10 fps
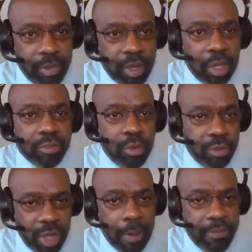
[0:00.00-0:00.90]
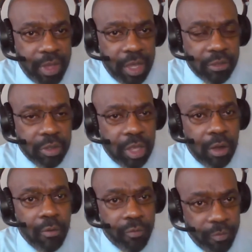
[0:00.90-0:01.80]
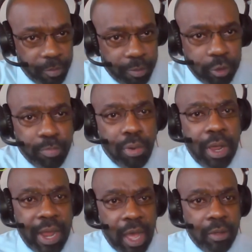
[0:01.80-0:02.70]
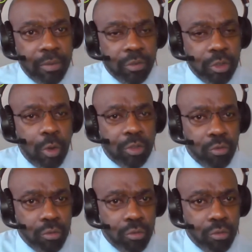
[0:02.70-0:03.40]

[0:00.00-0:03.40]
cluster job things they're spread out so it's